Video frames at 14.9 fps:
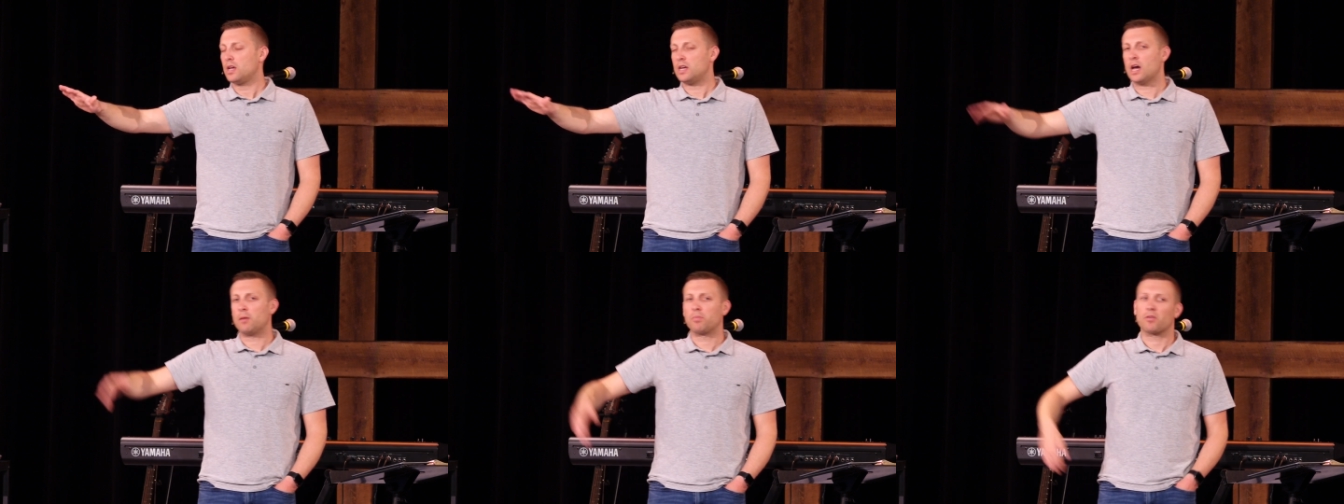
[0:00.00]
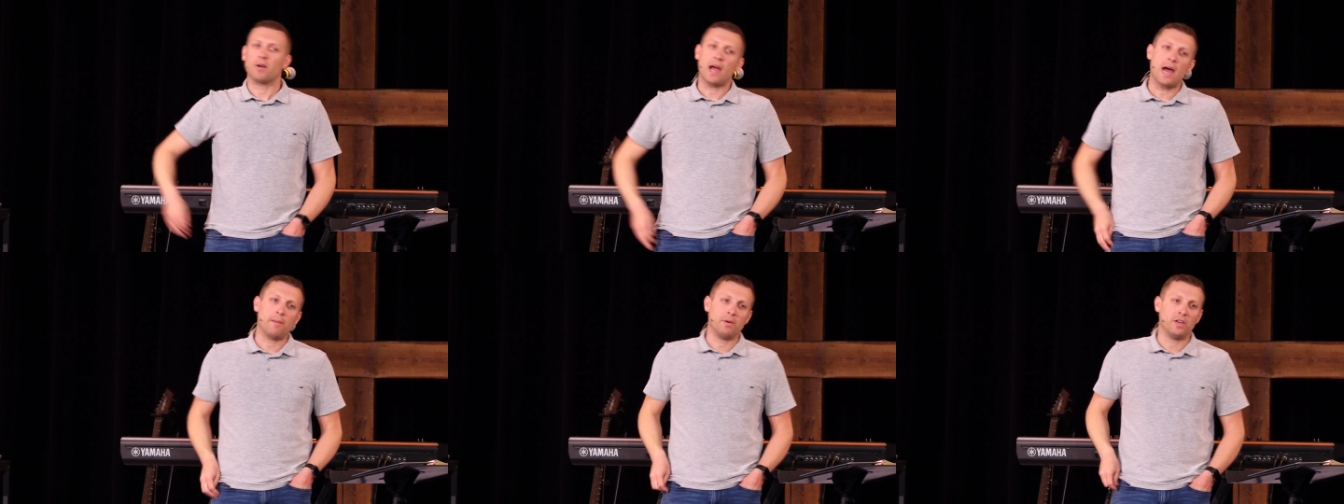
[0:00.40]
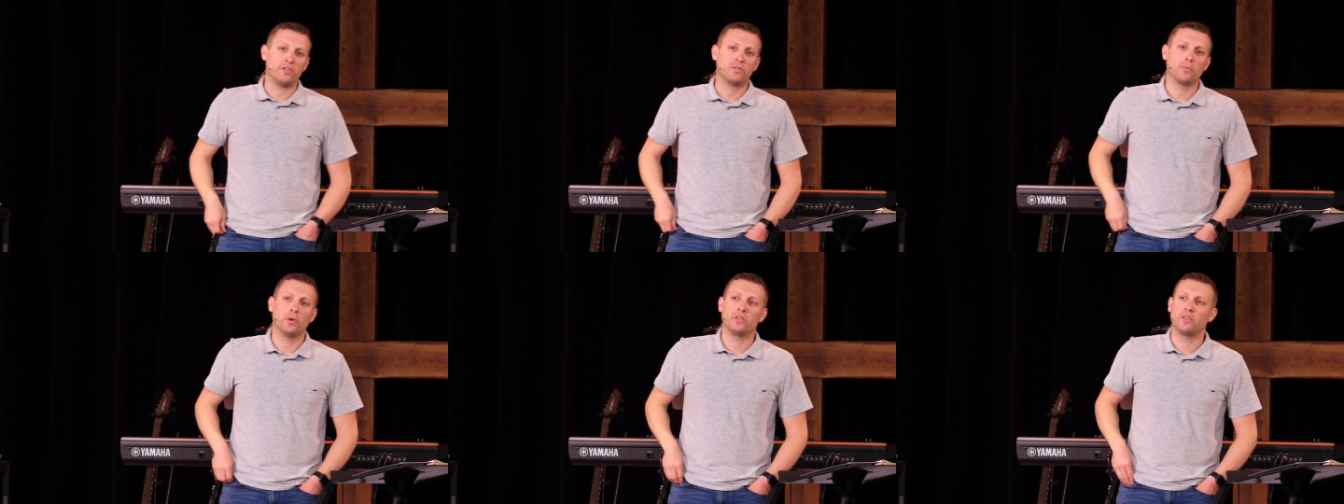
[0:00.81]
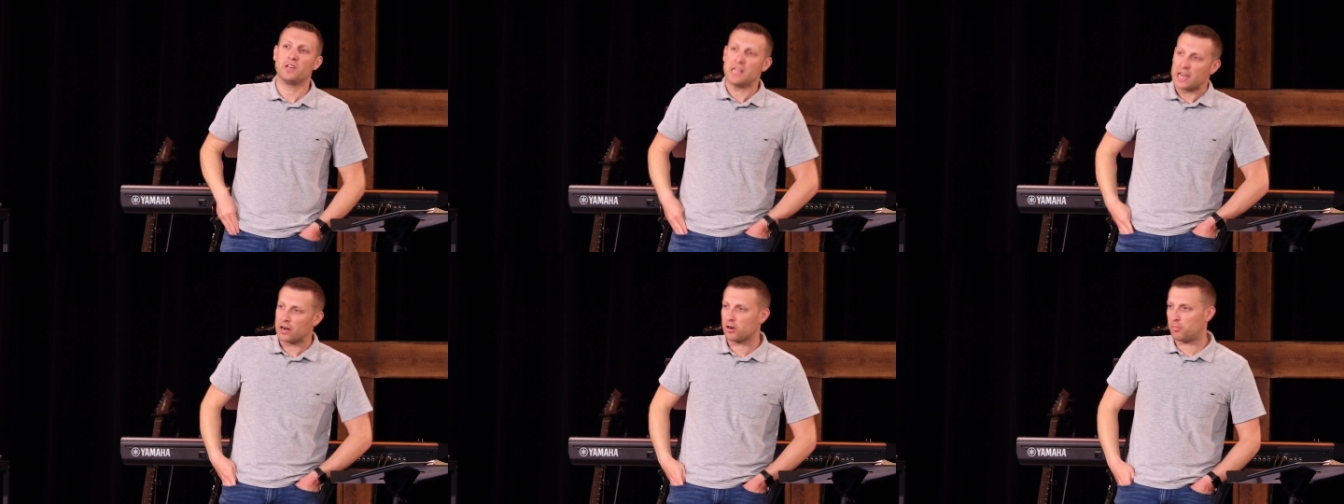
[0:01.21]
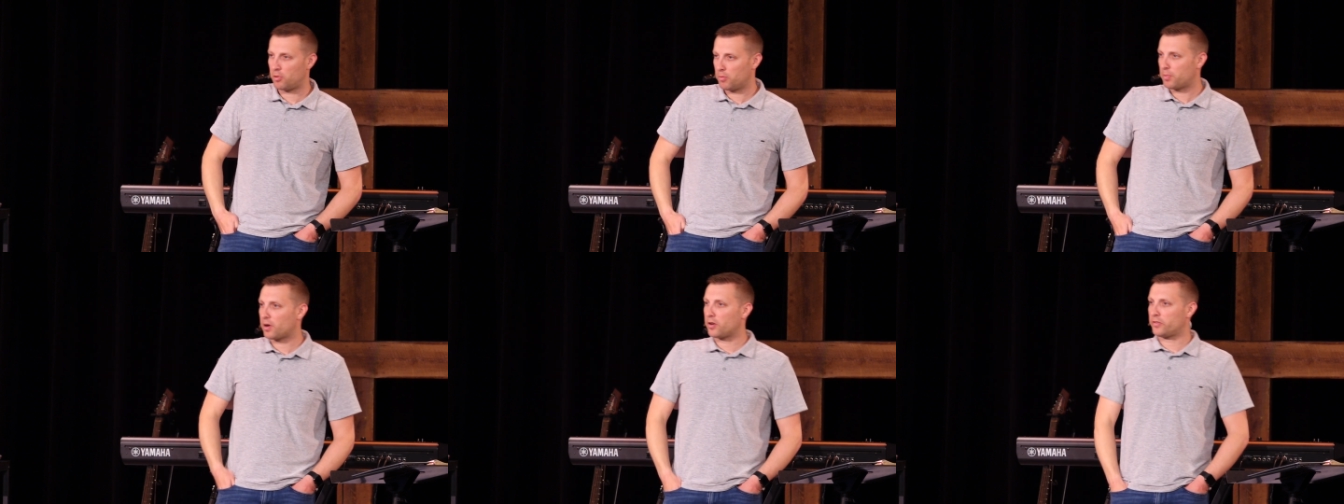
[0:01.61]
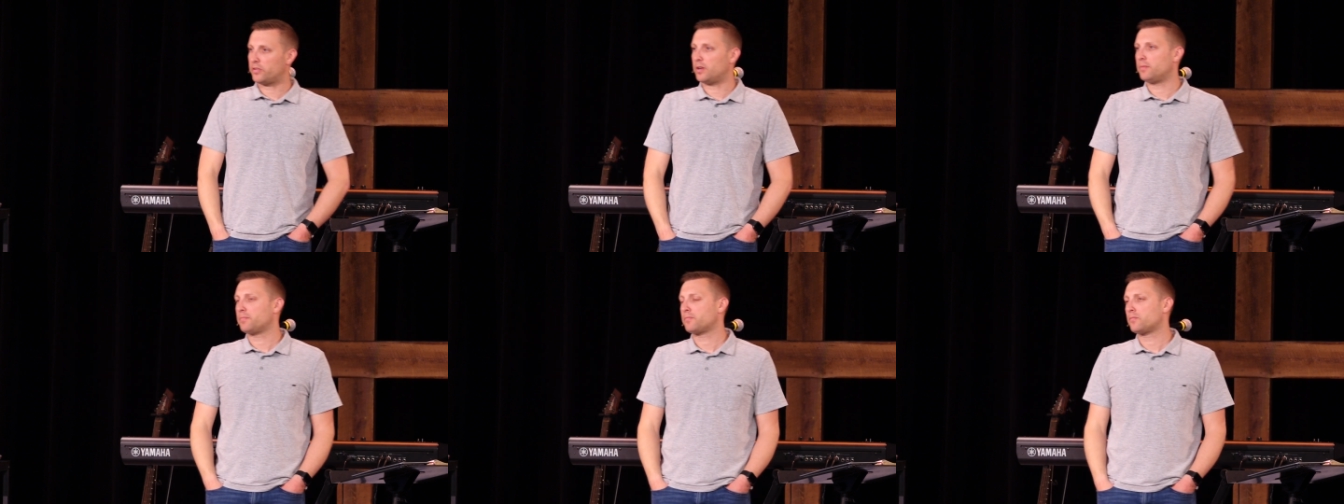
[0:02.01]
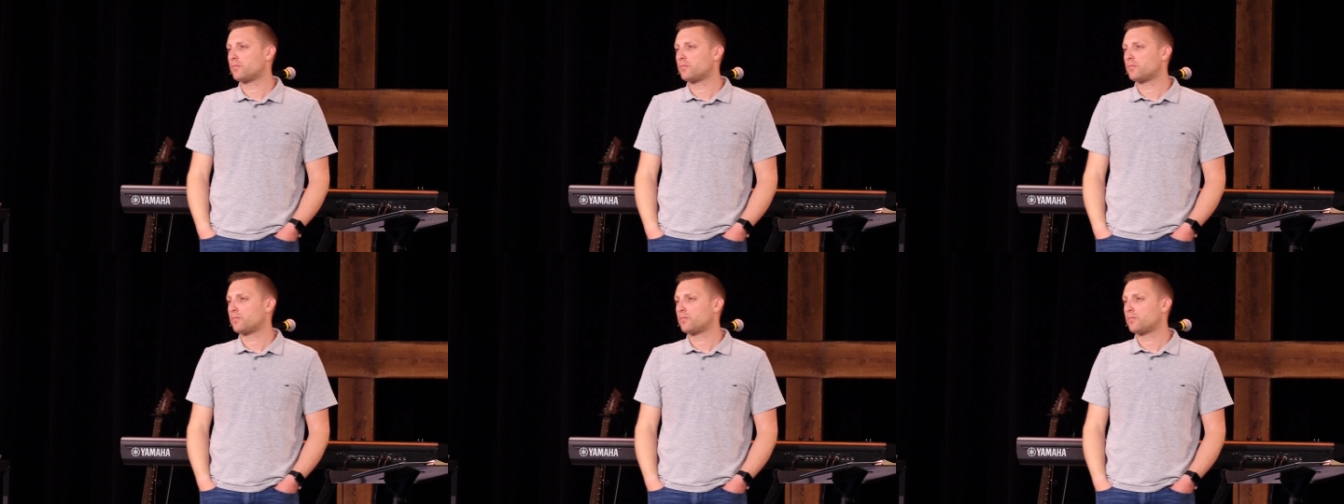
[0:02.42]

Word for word: Now, Barabbas was a terrible person.